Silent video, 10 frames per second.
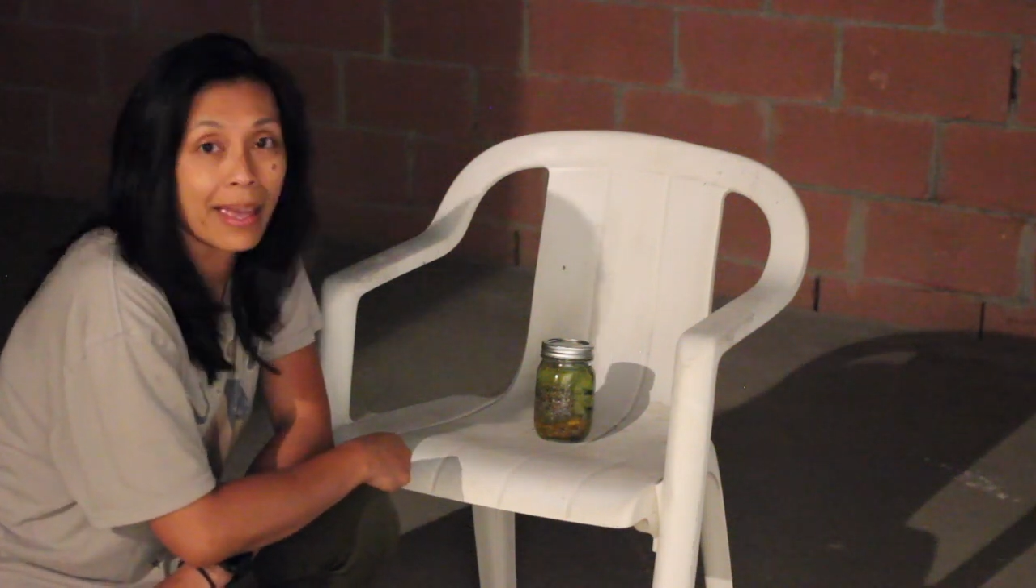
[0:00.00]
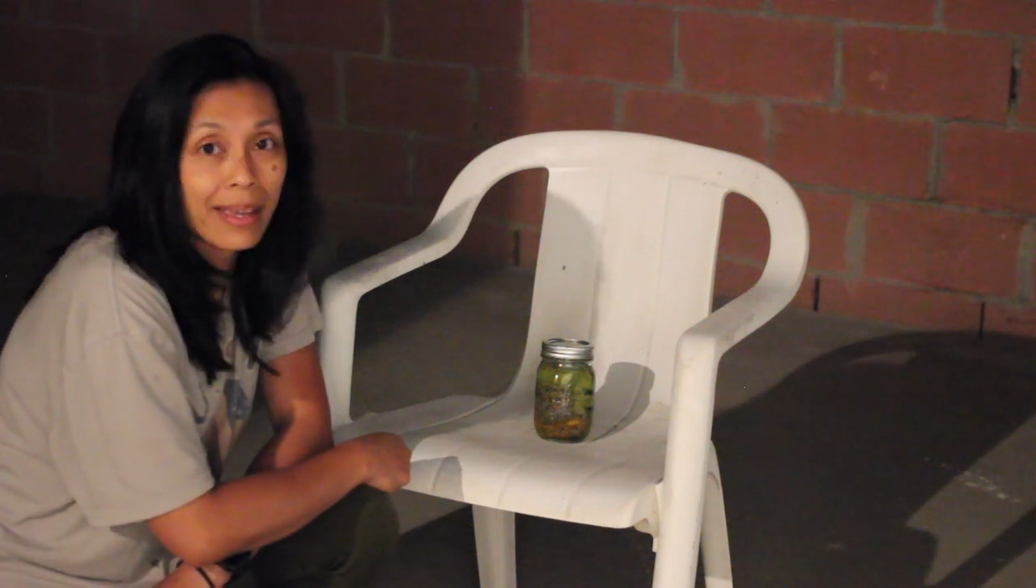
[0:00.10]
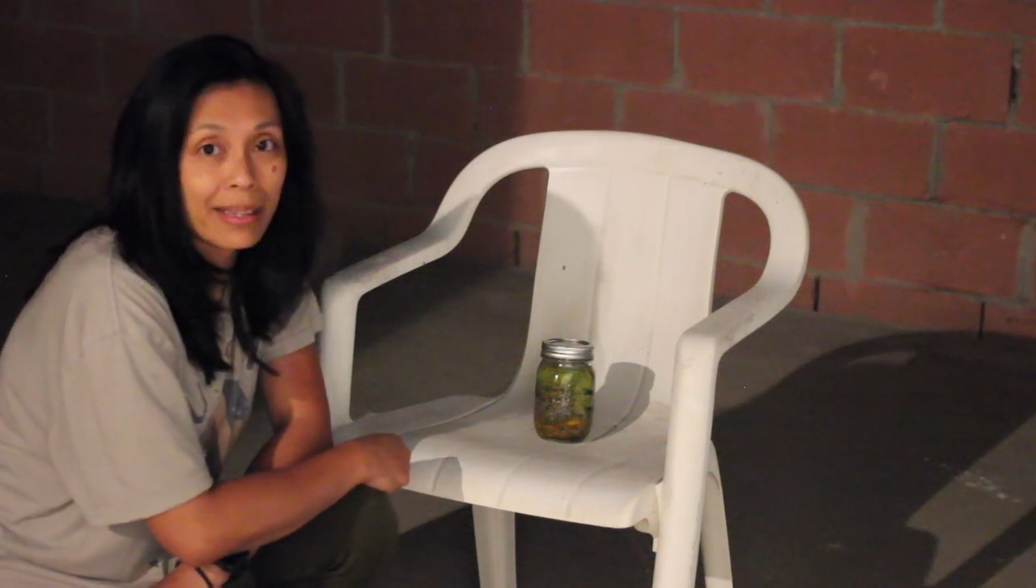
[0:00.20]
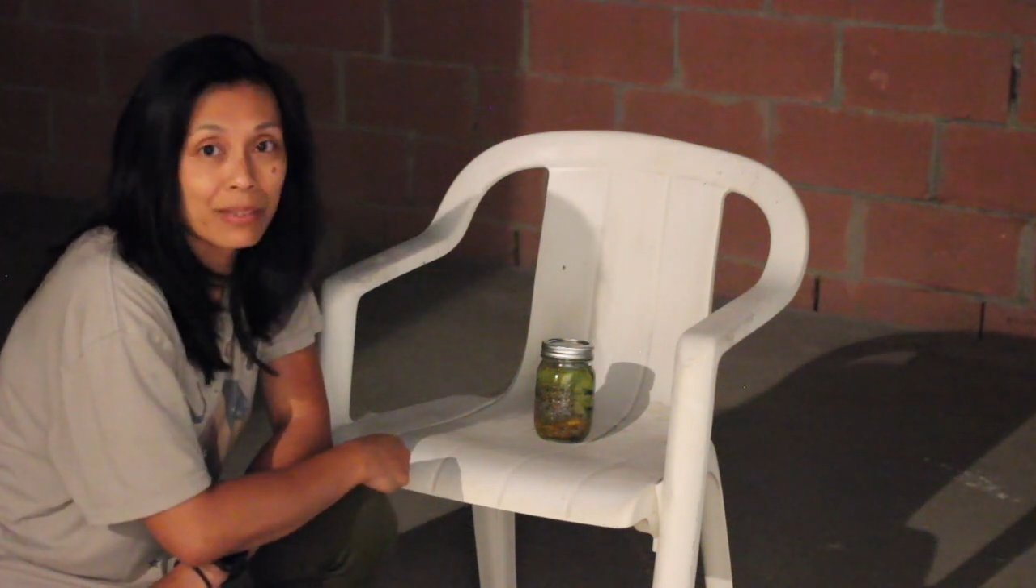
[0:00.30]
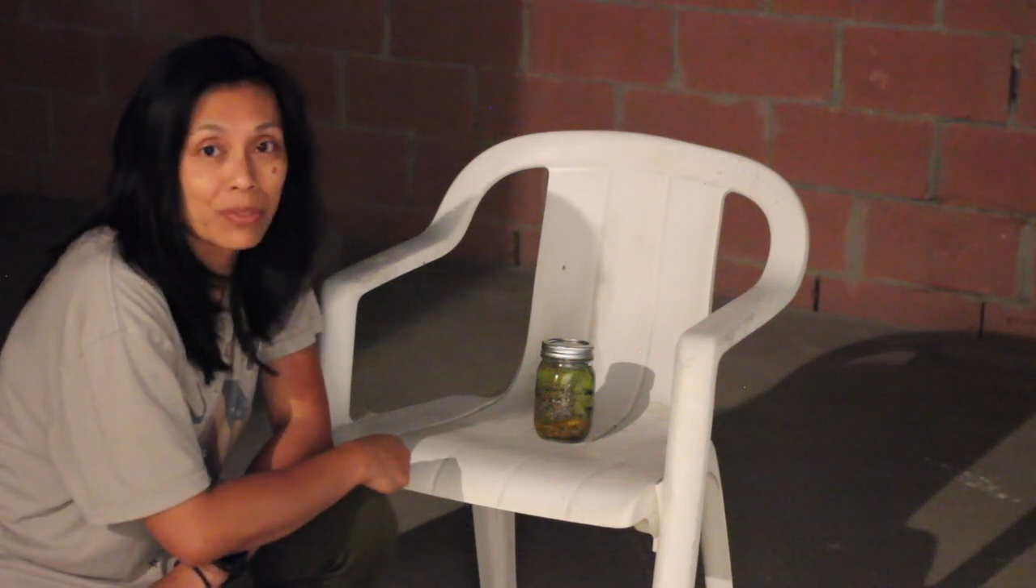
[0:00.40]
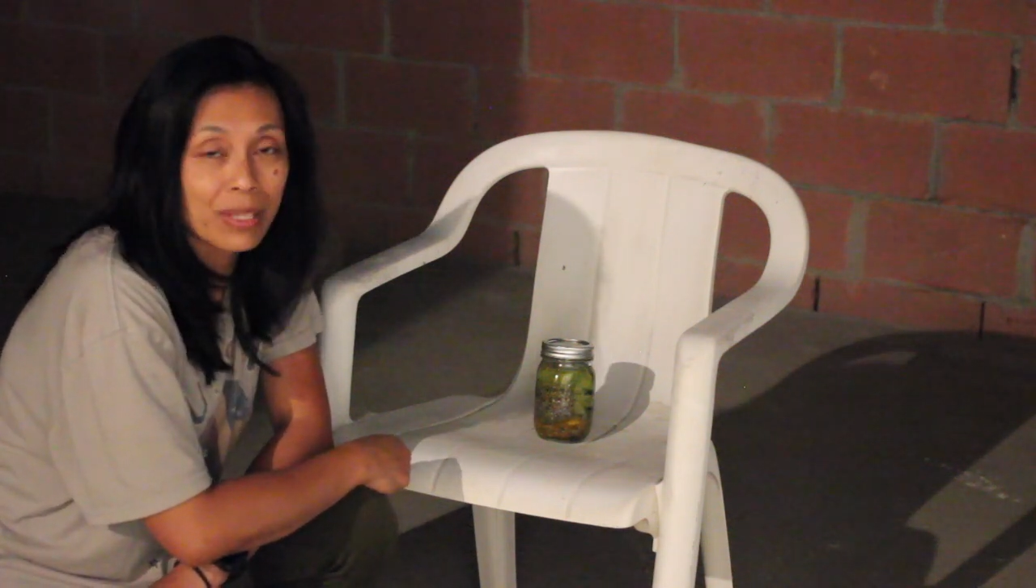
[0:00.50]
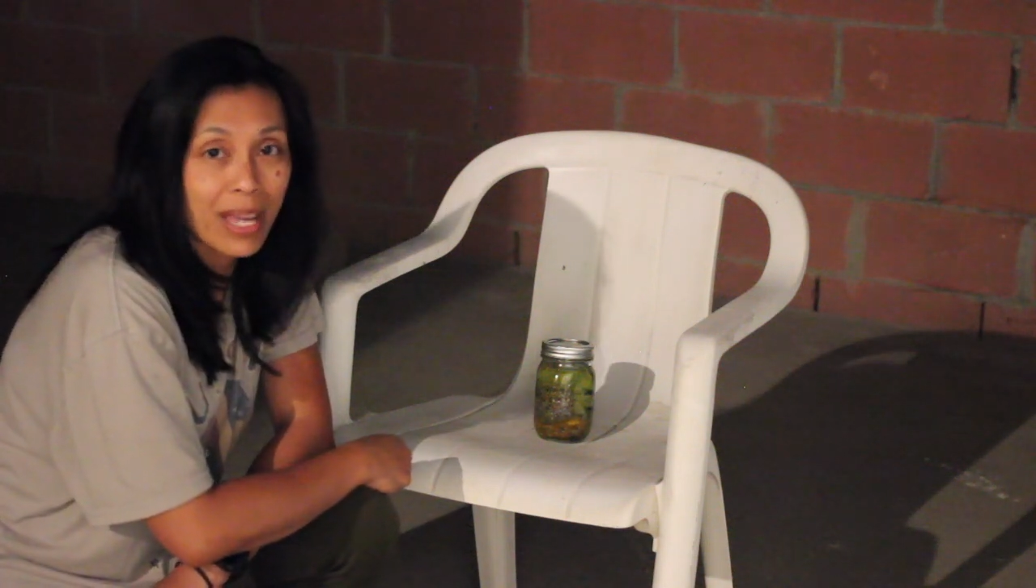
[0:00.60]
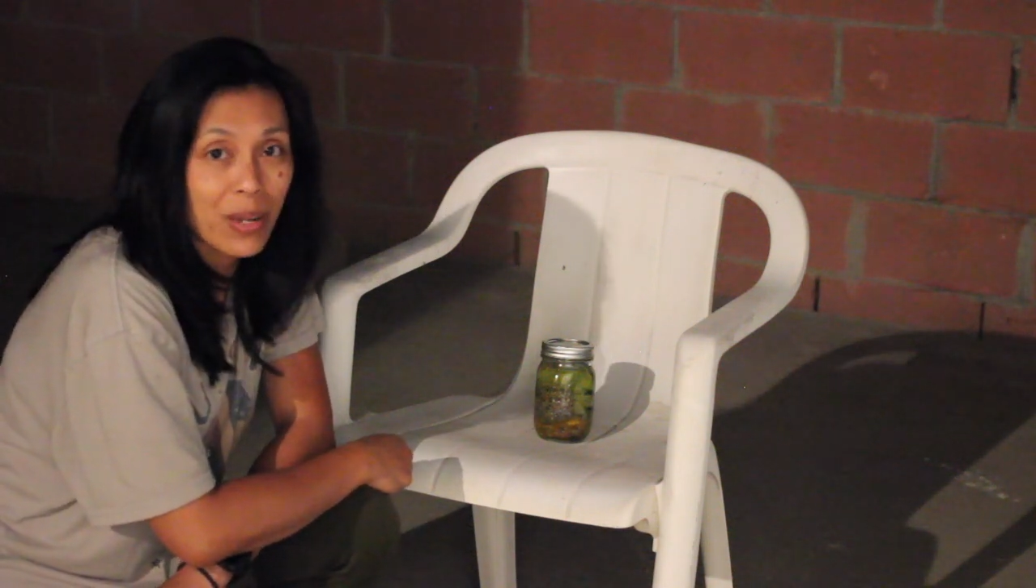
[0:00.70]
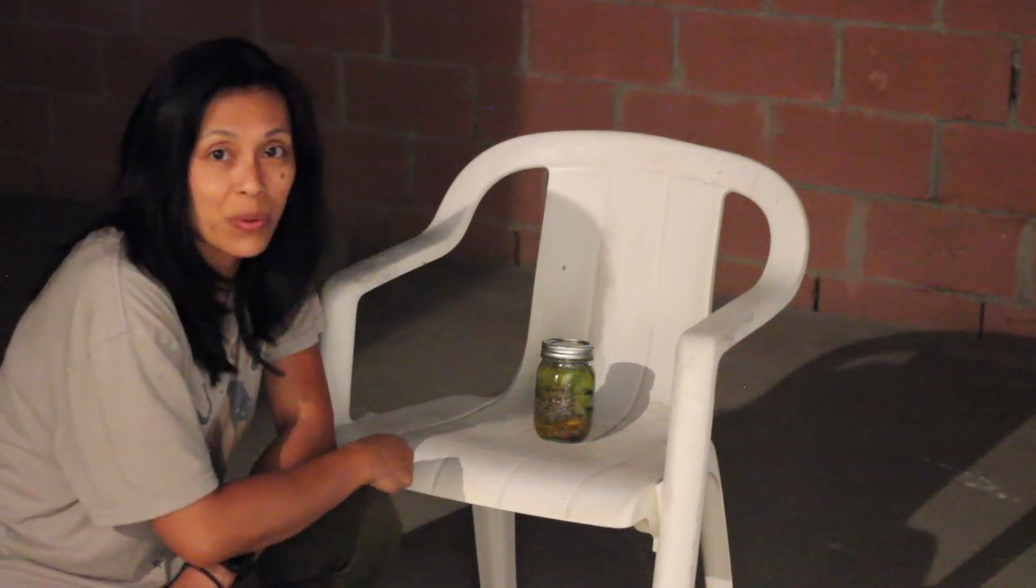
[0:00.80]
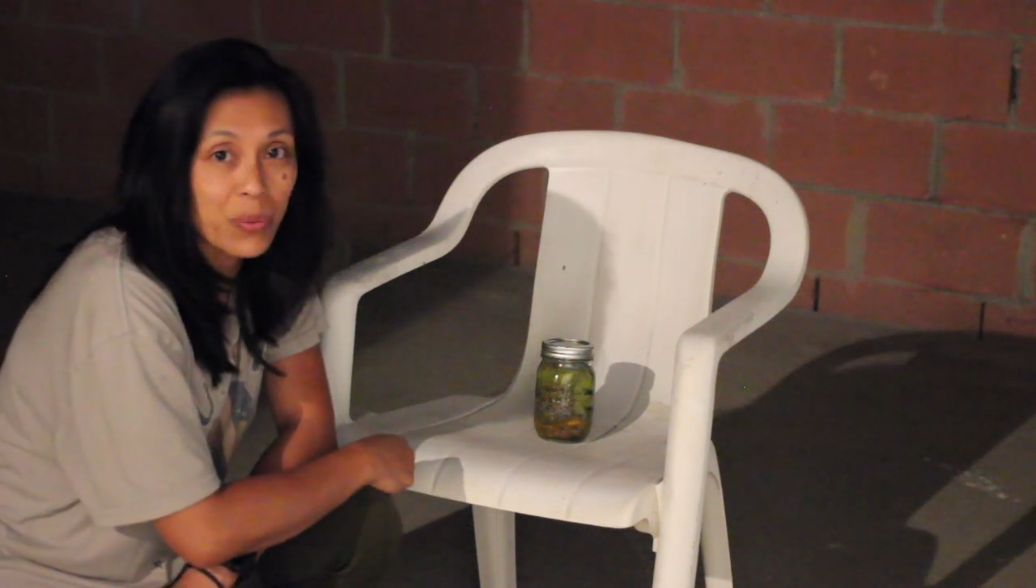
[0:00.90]
And if you
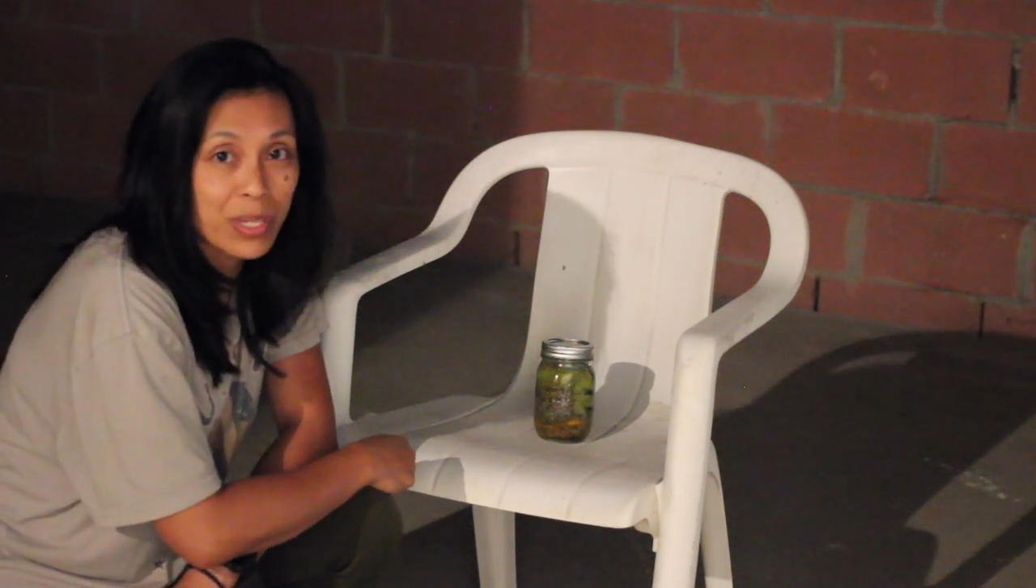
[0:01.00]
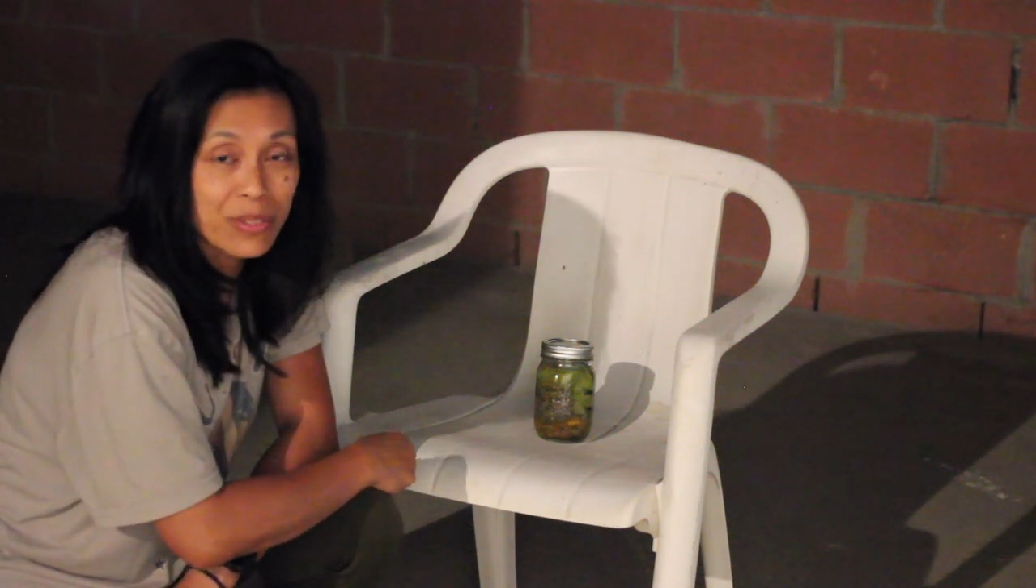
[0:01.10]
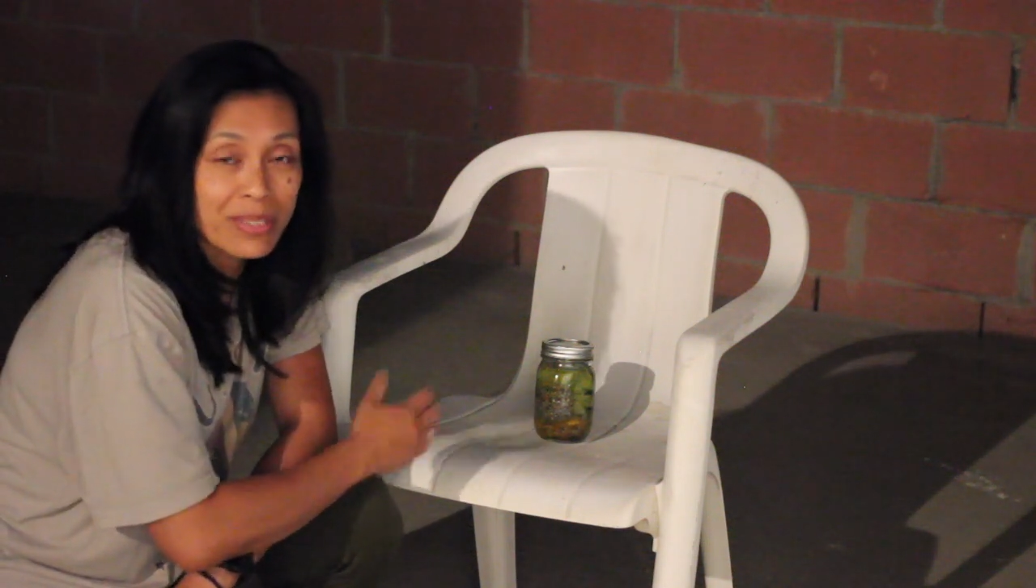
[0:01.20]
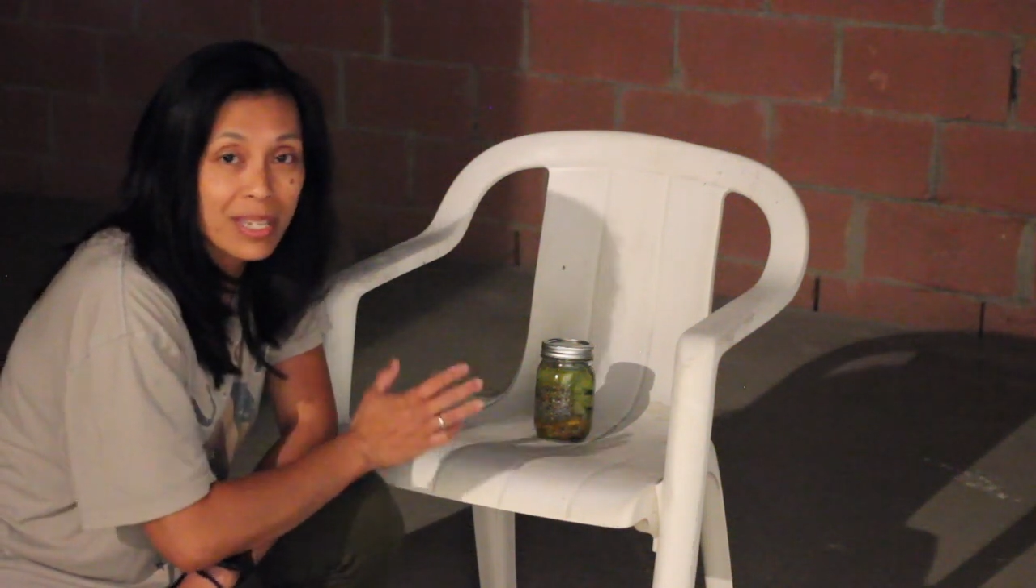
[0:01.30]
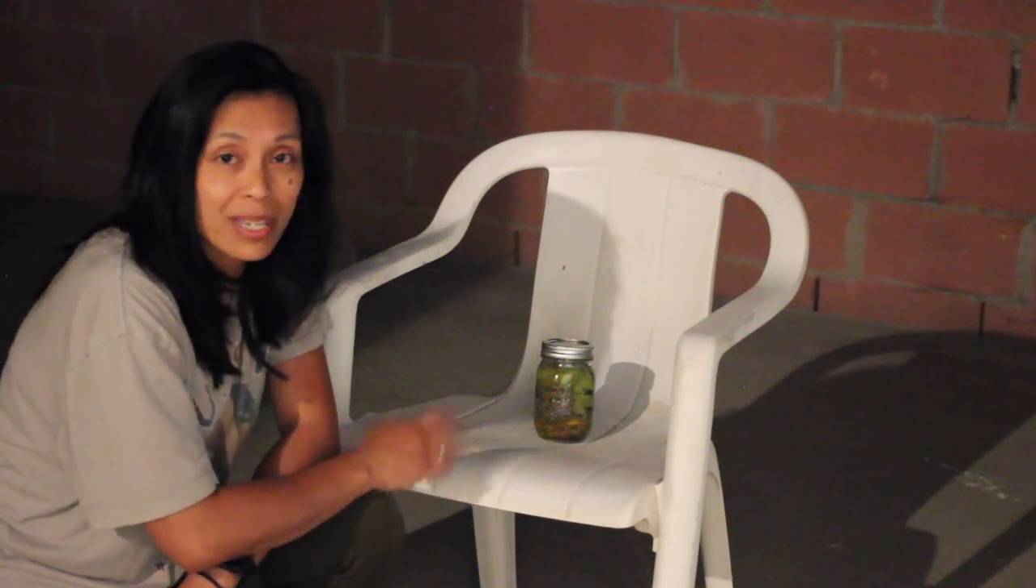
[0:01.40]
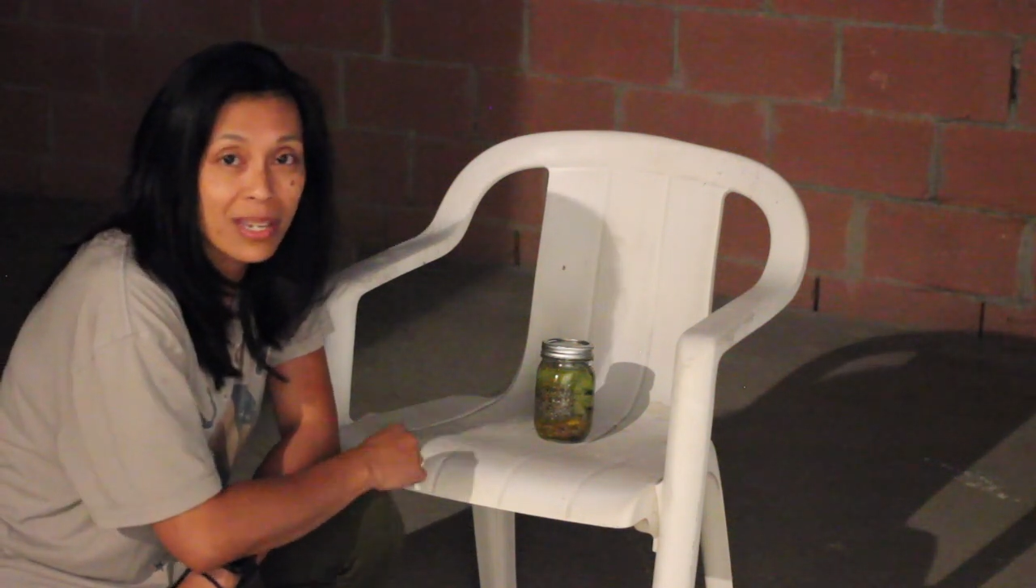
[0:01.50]
like what you see